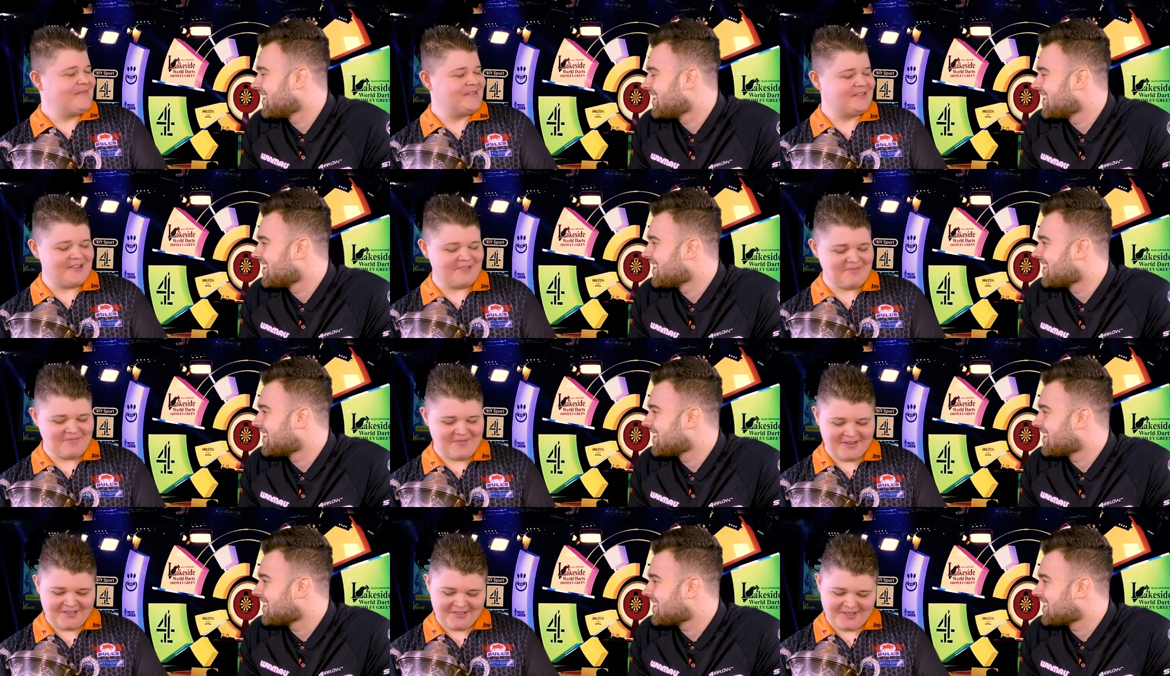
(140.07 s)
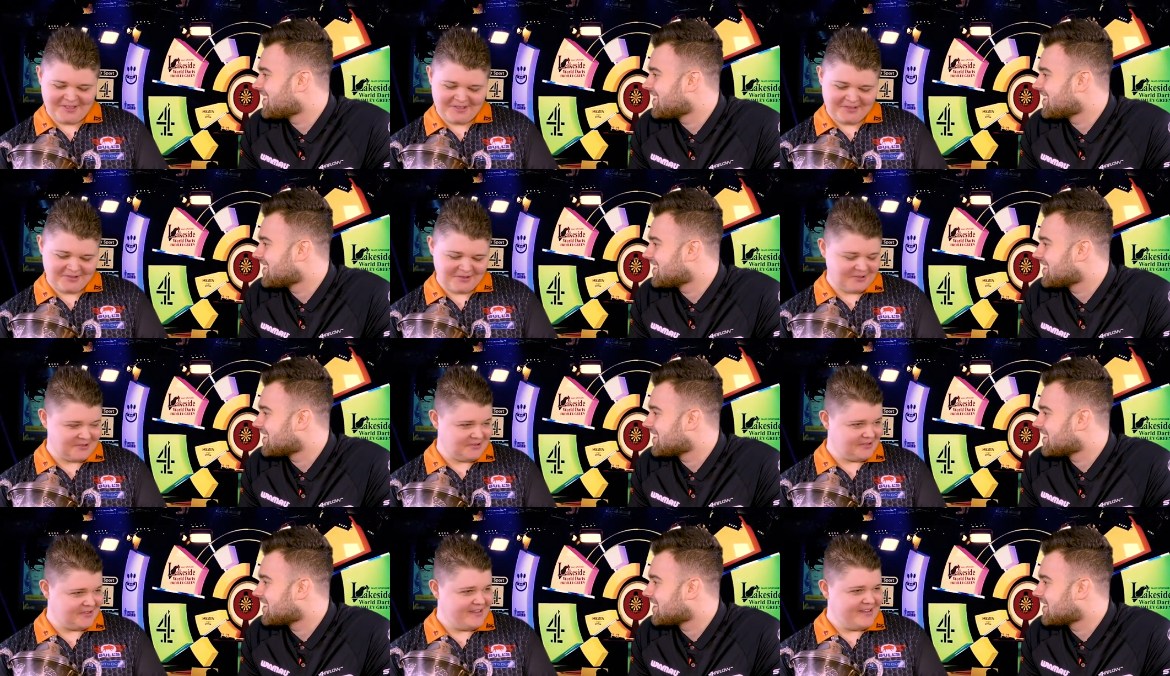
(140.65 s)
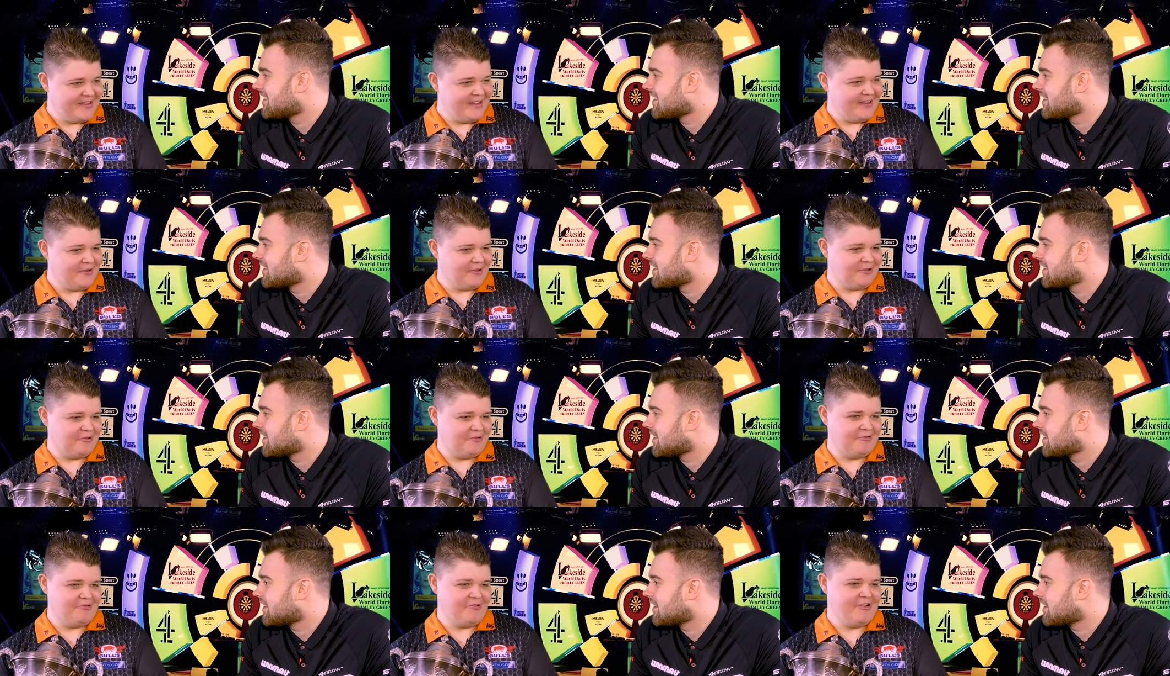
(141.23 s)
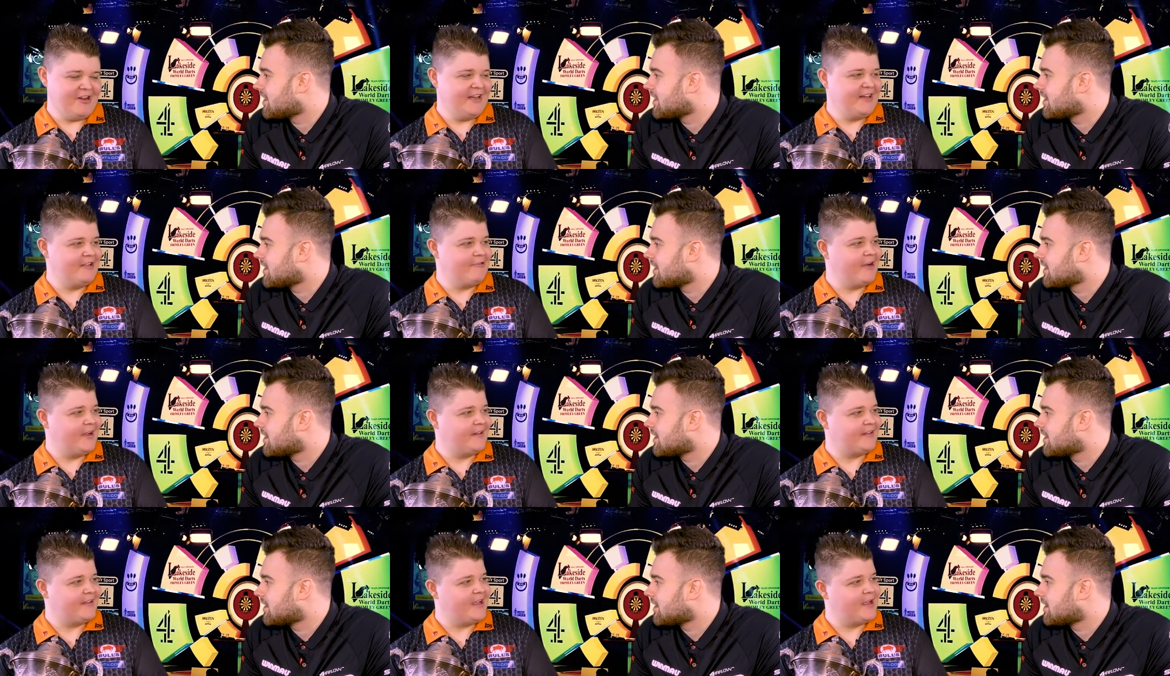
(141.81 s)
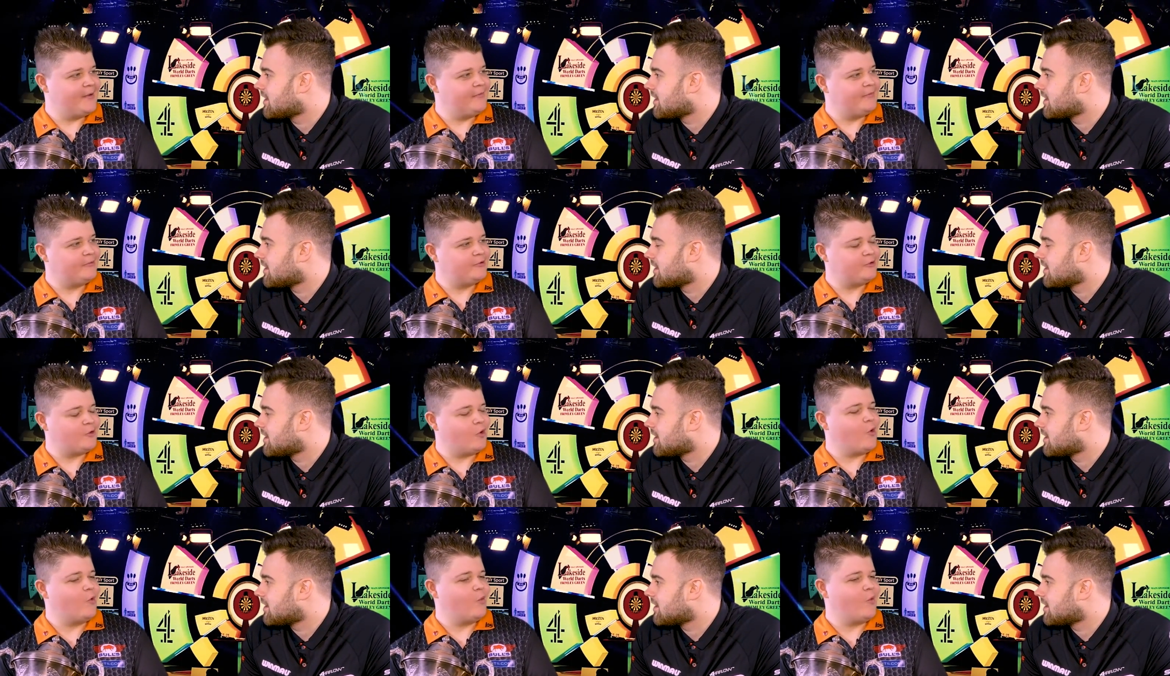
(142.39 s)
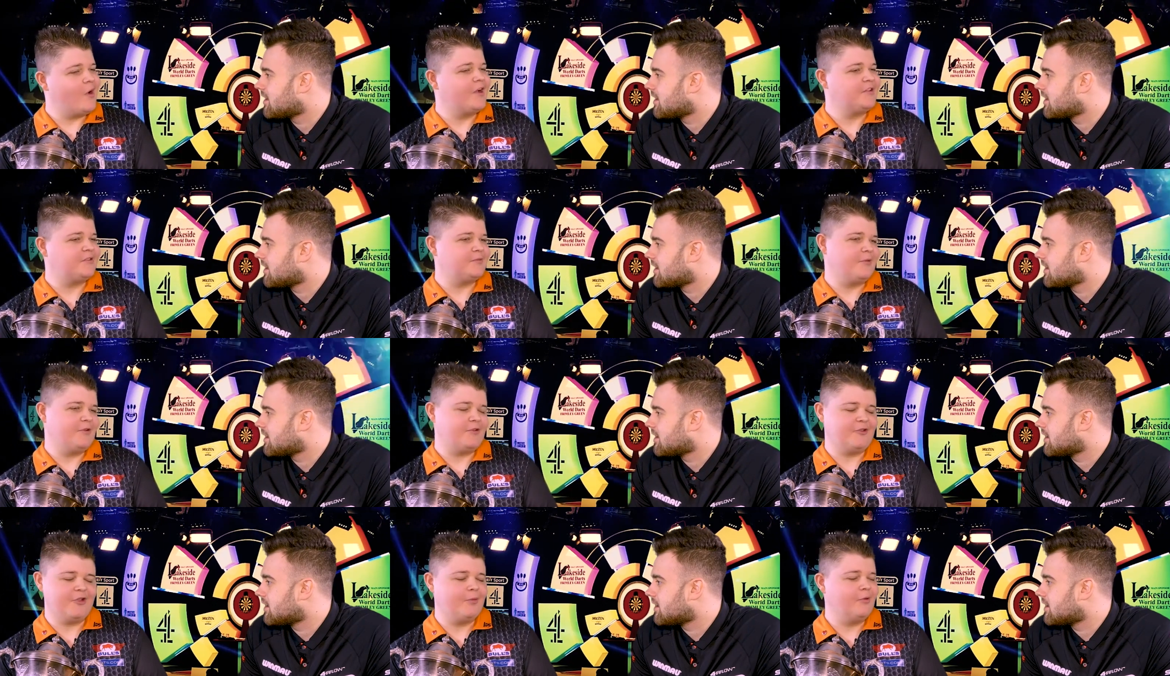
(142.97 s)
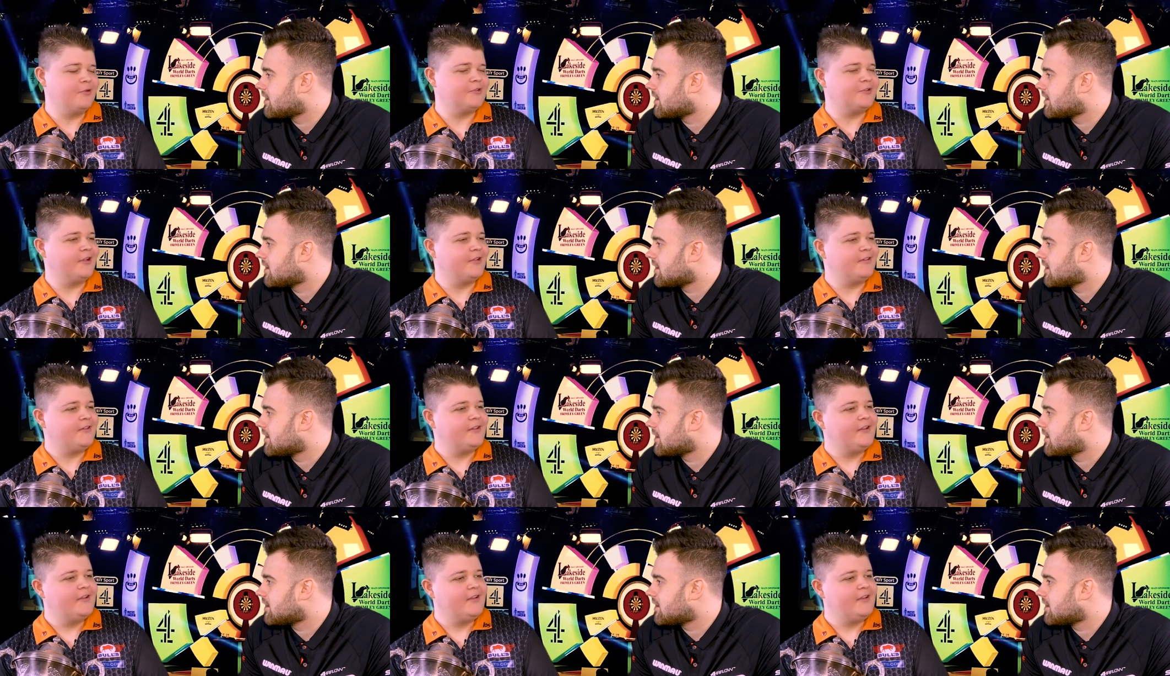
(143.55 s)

Speaker 1: Seven mesh darts was not a really great game, scoring wise, but doubles not.